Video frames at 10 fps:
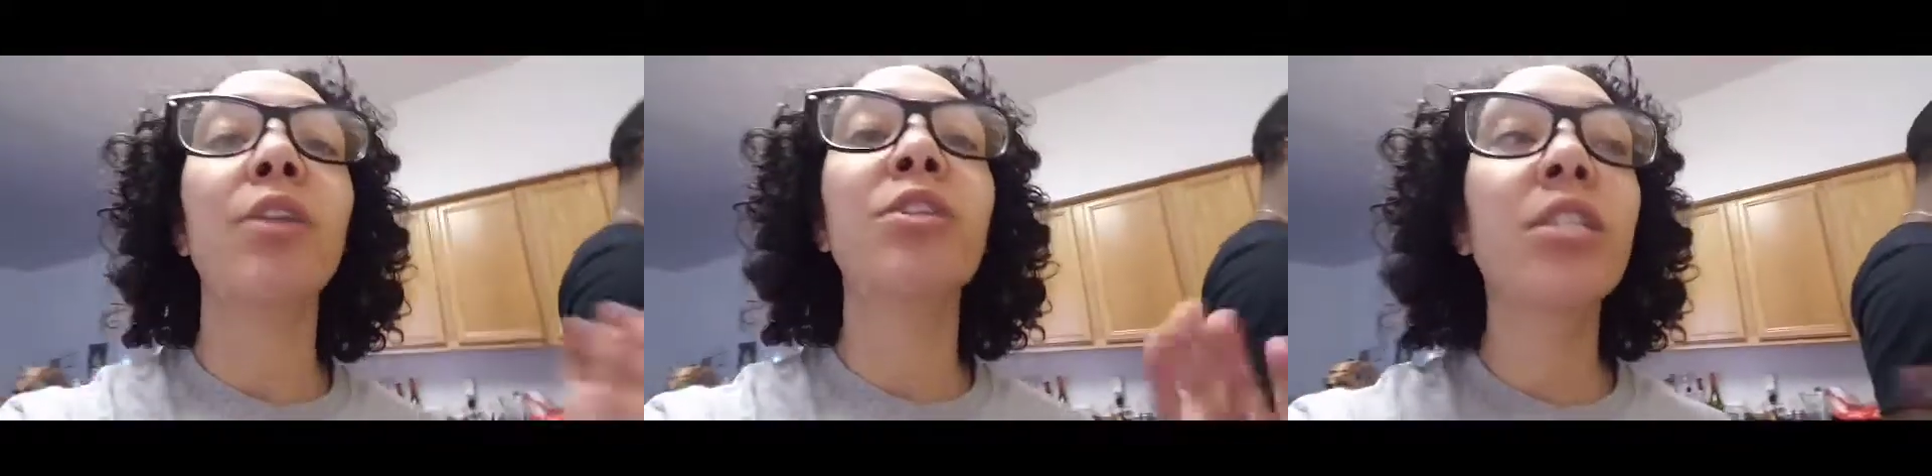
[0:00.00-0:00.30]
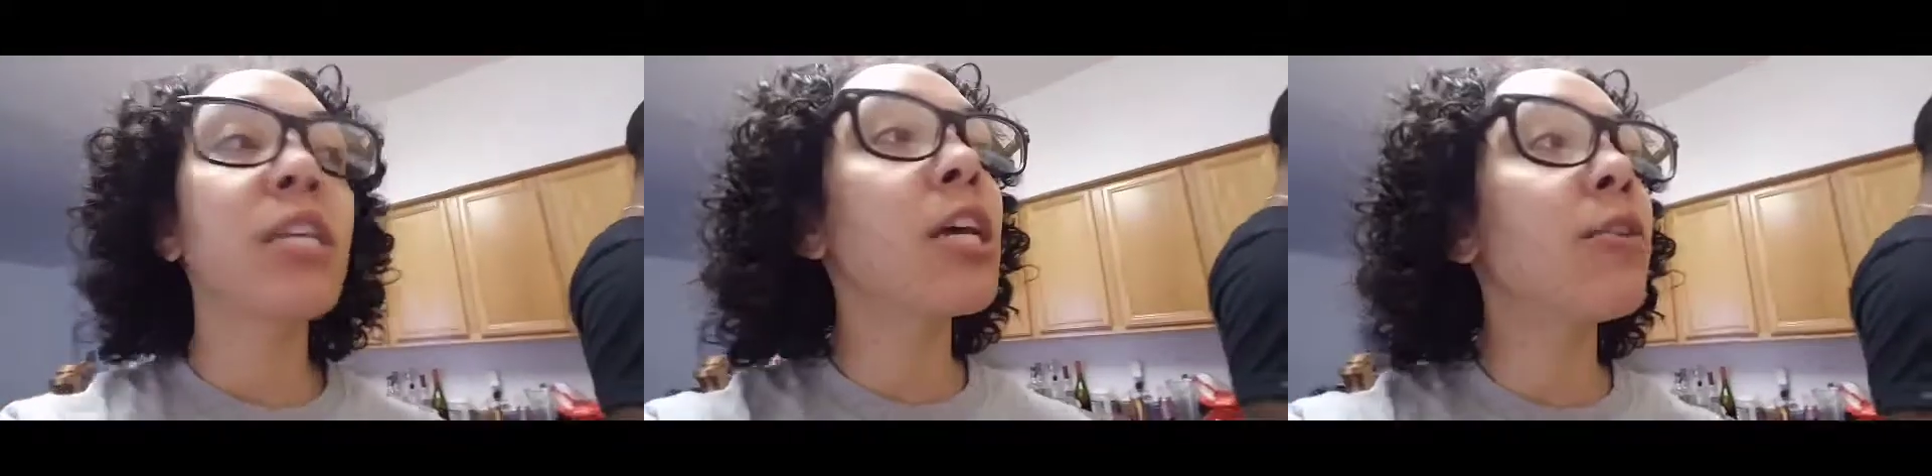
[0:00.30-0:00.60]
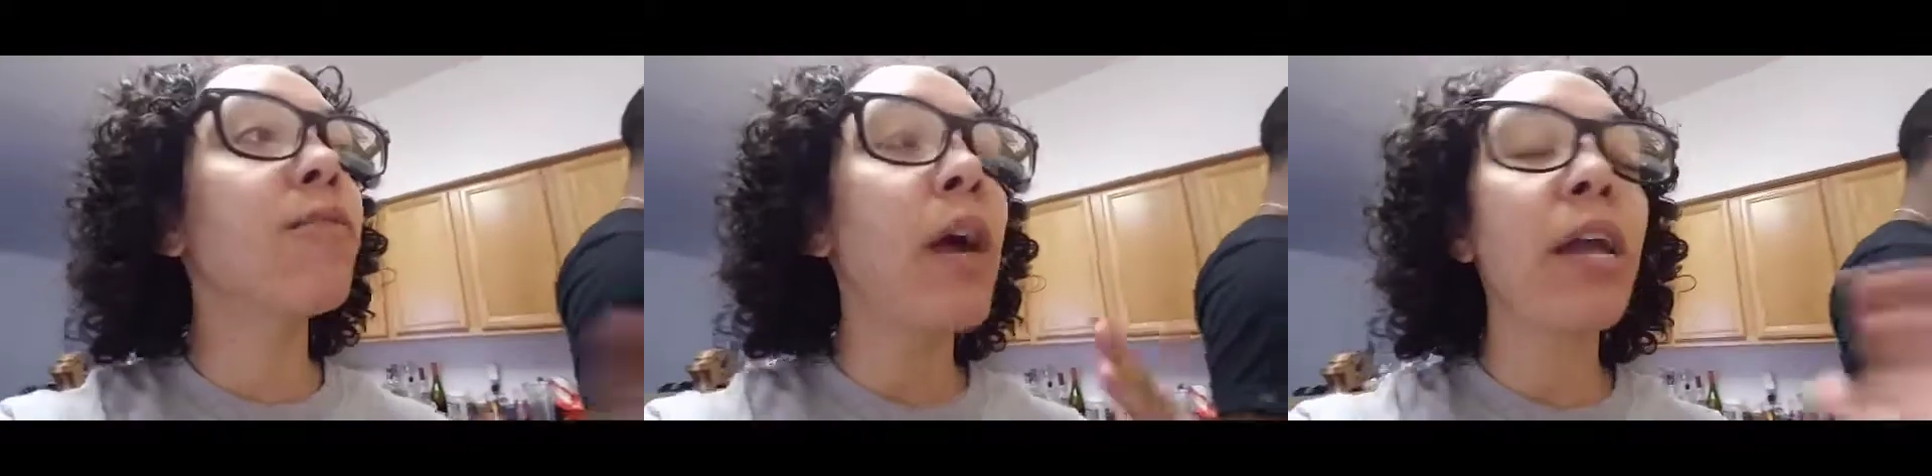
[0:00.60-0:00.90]
just
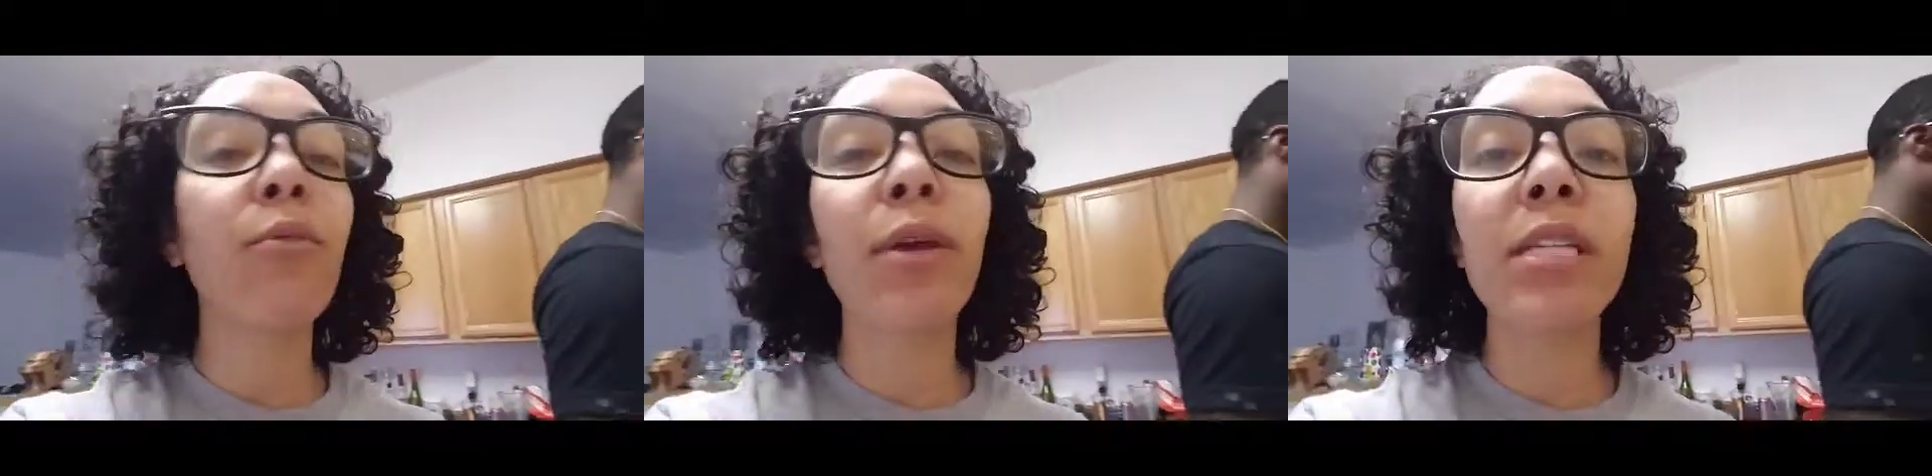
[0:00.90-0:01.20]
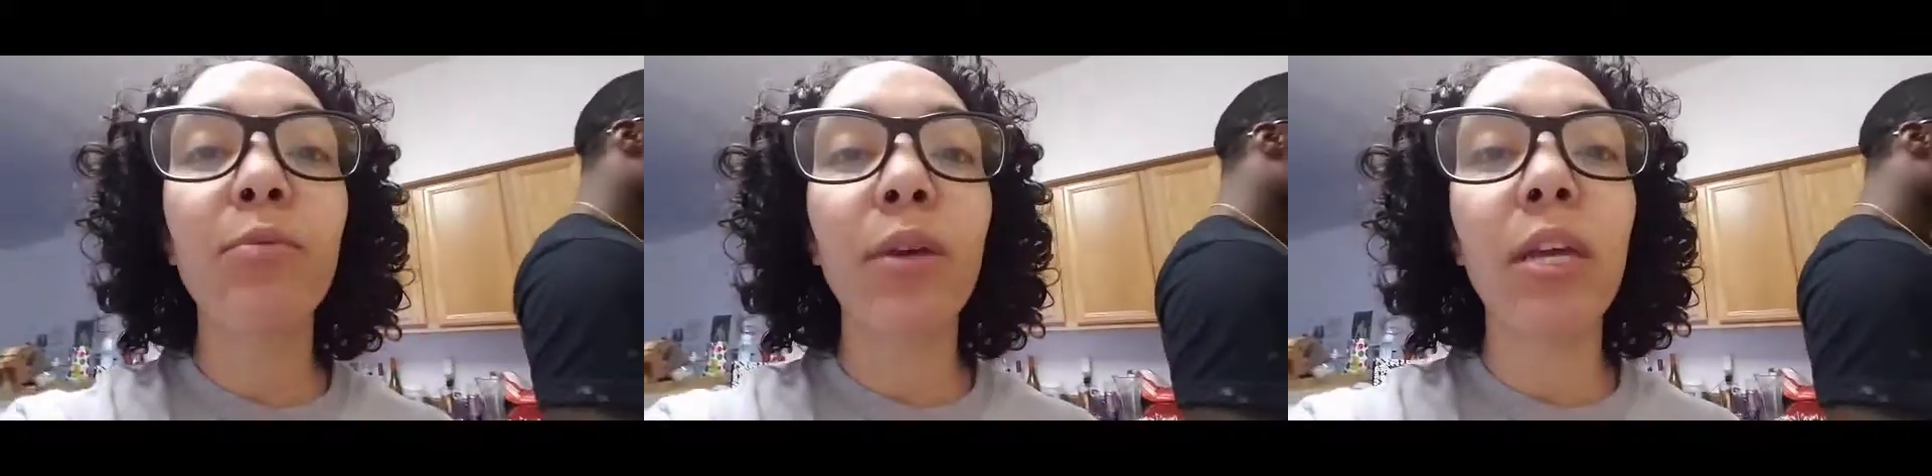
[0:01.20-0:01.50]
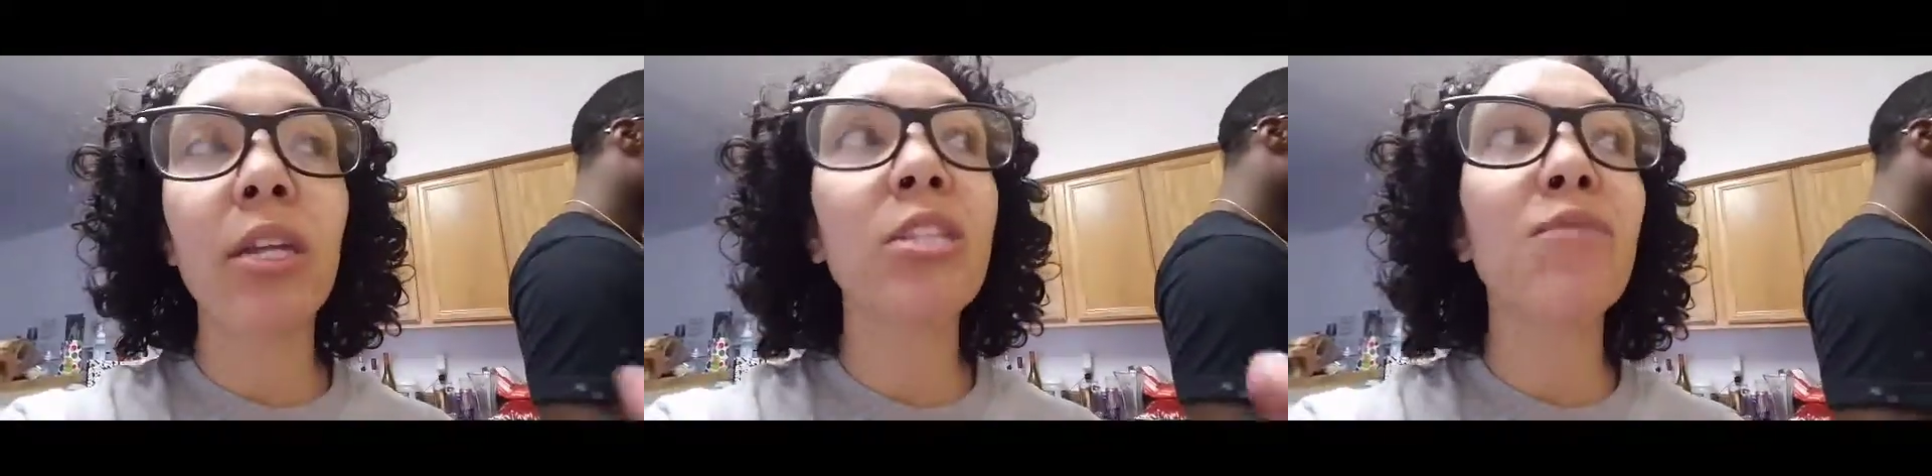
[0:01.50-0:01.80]
find a
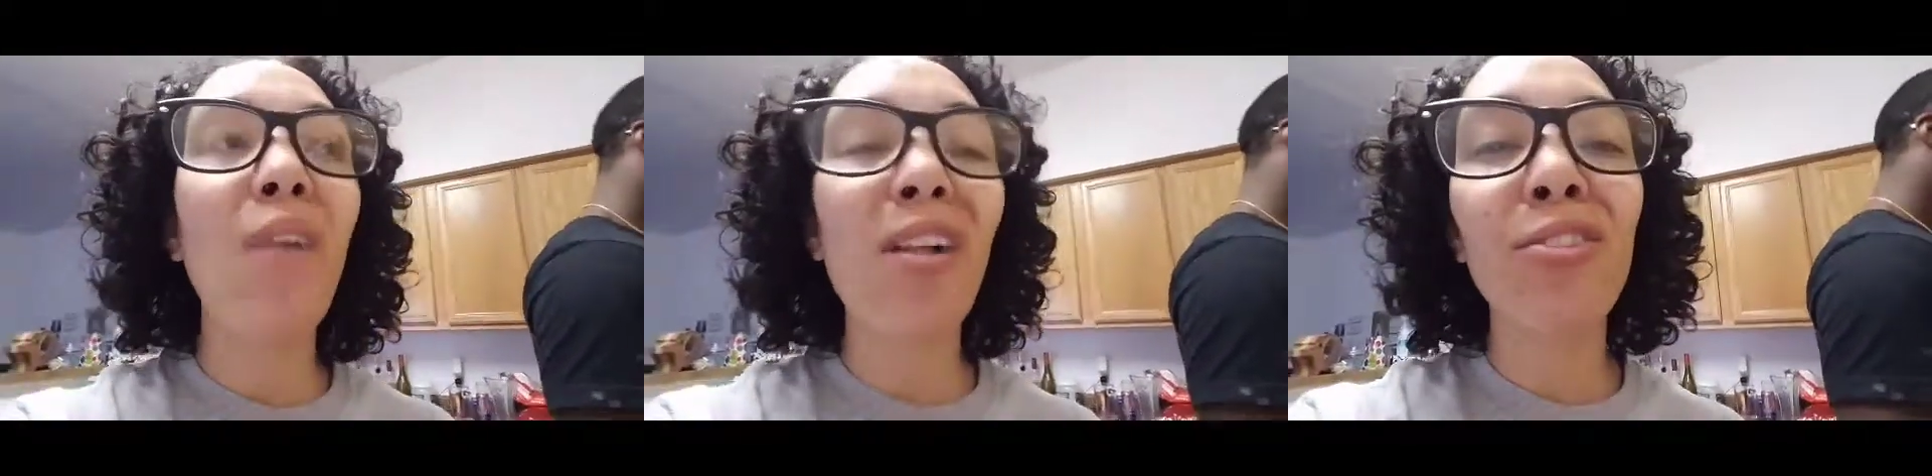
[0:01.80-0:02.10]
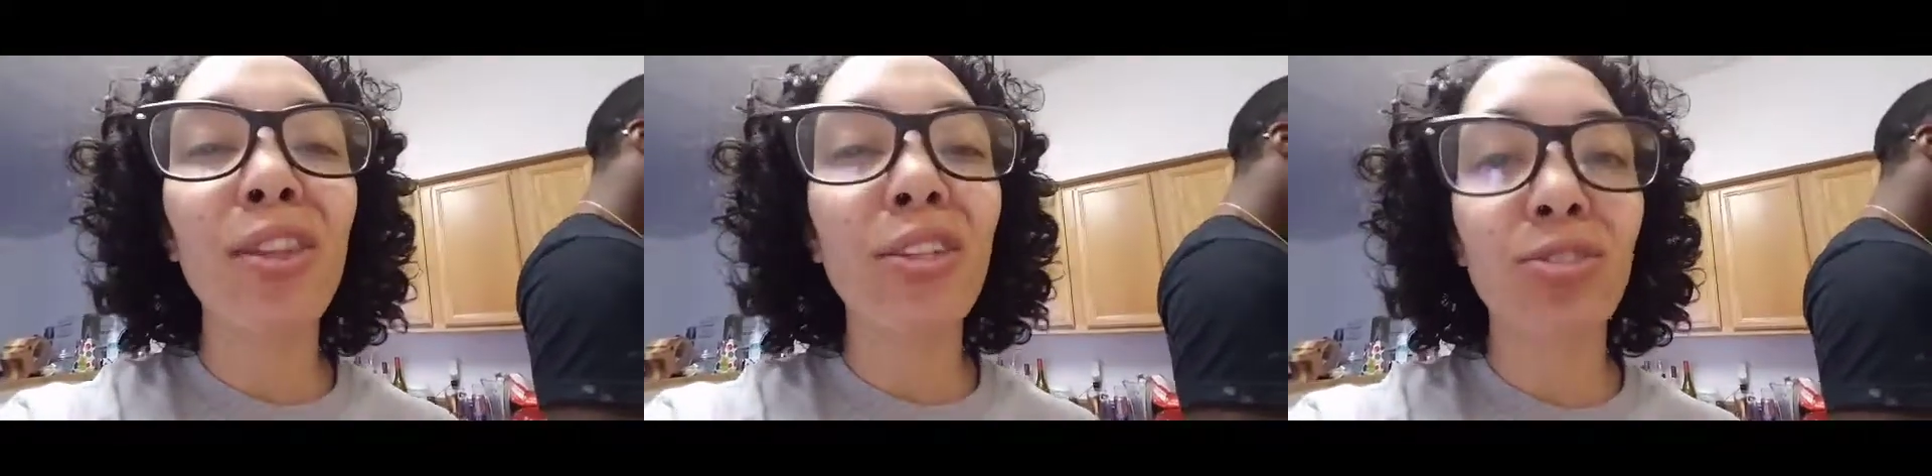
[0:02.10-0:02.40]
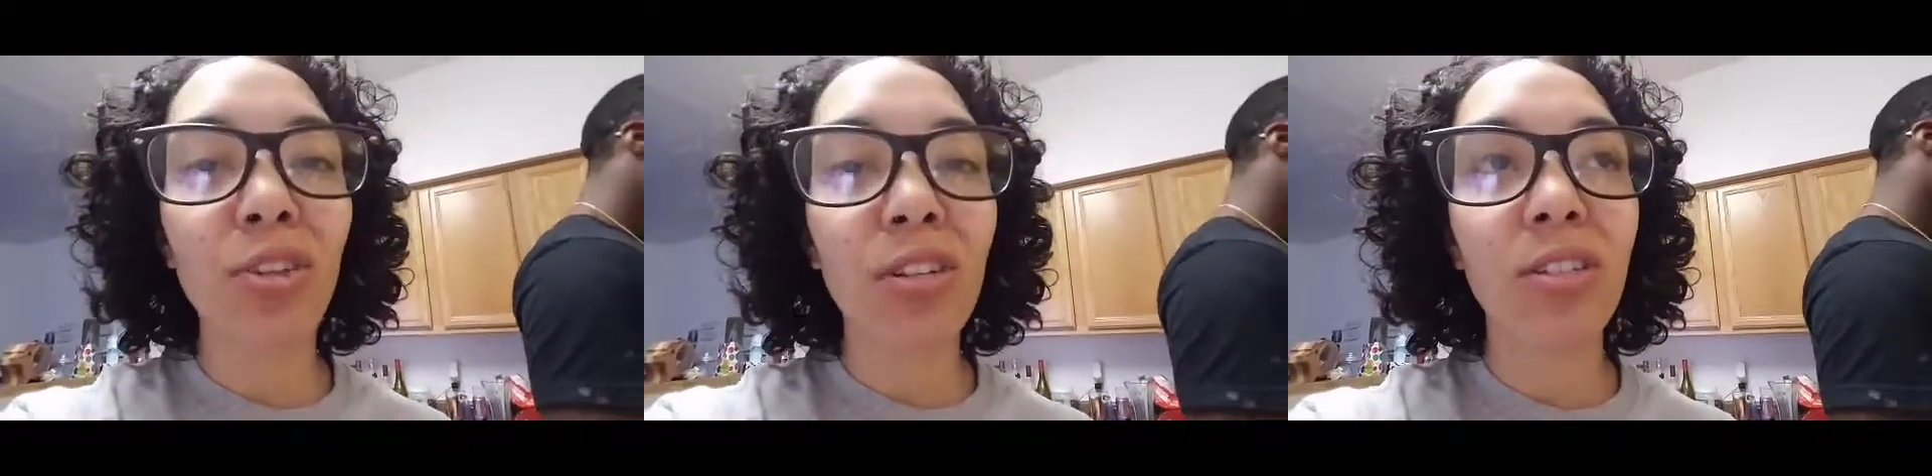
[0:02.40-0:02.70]
recipe and just follow the
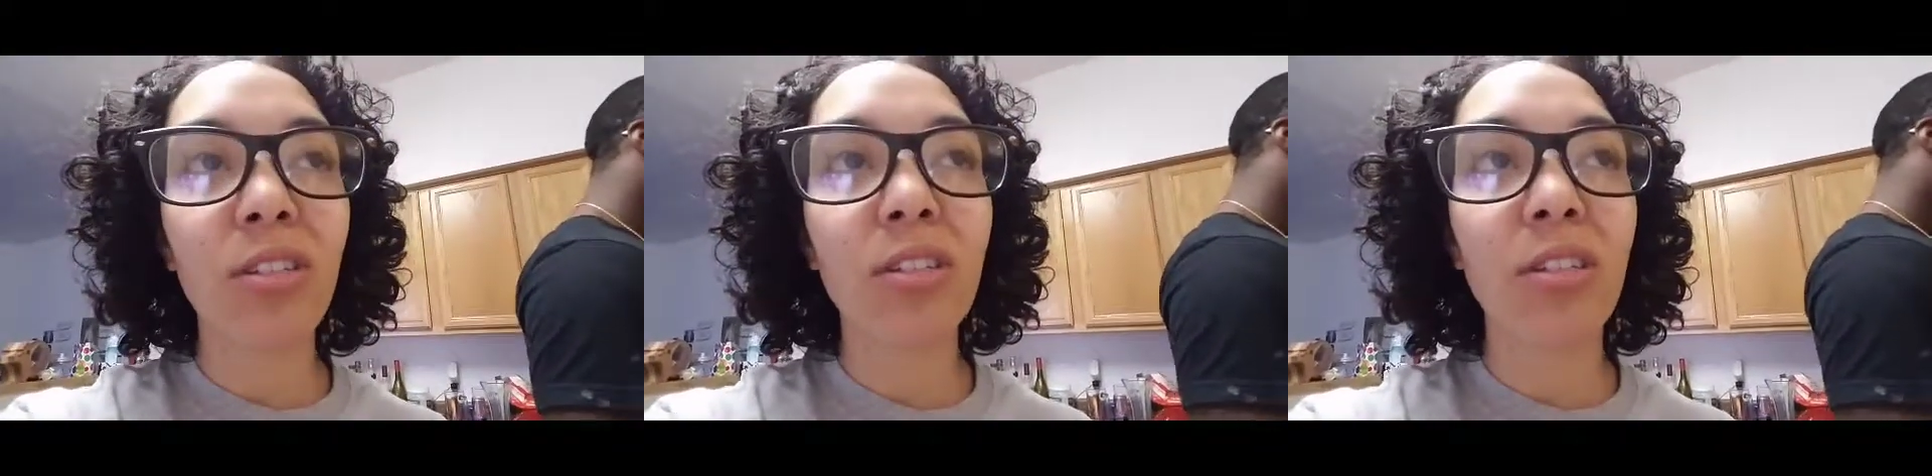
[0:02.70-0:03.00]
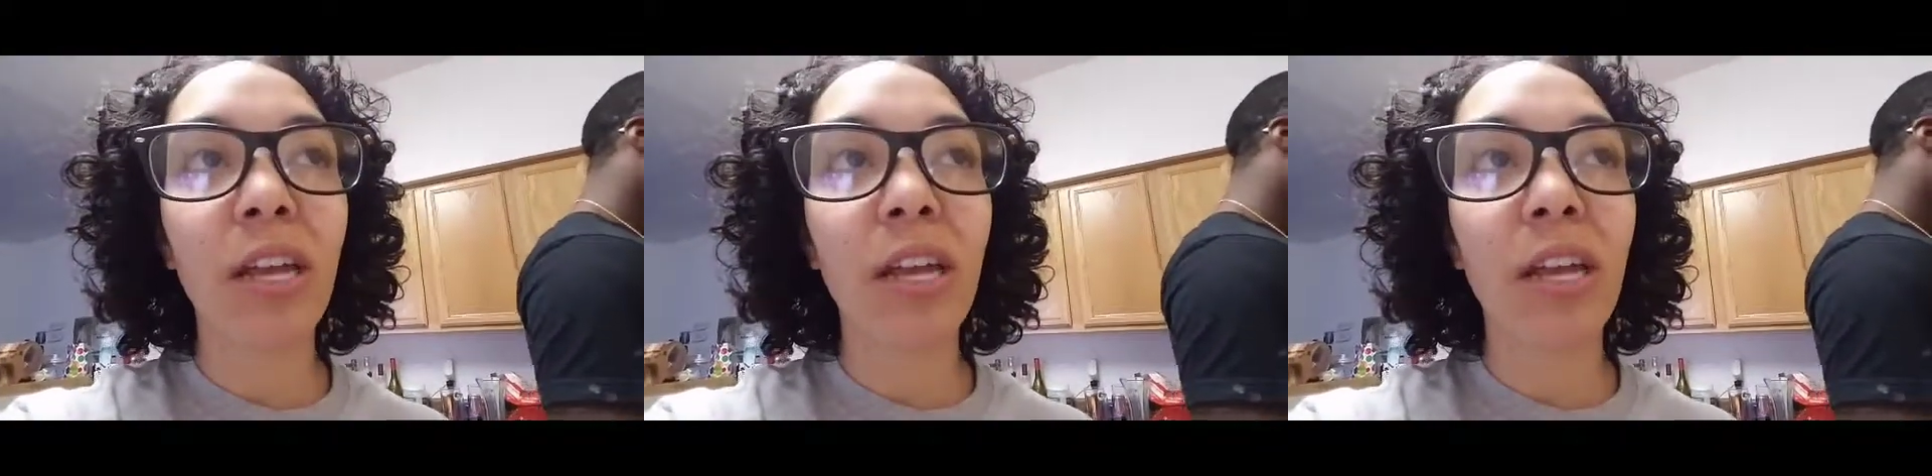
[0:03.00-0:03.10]
instructions.